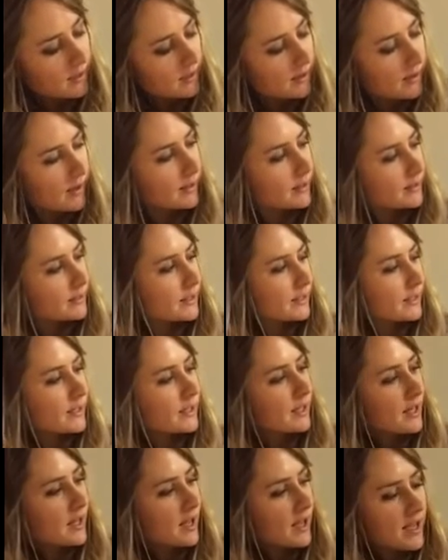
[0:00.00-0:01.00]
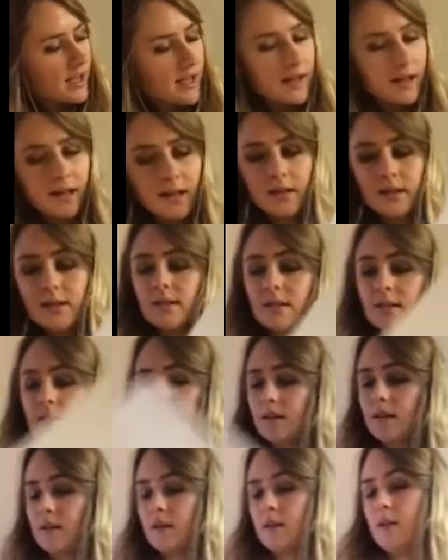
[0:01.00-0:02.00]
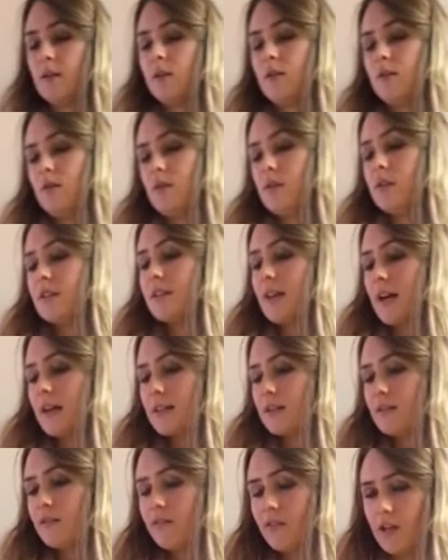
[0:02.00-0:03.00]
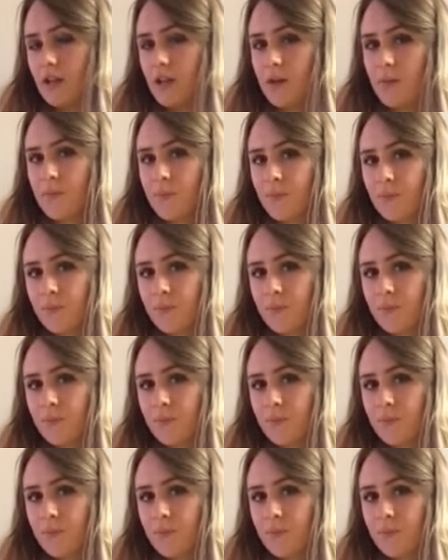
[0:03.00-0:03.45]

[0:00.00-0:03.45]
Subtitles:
color and do this activity.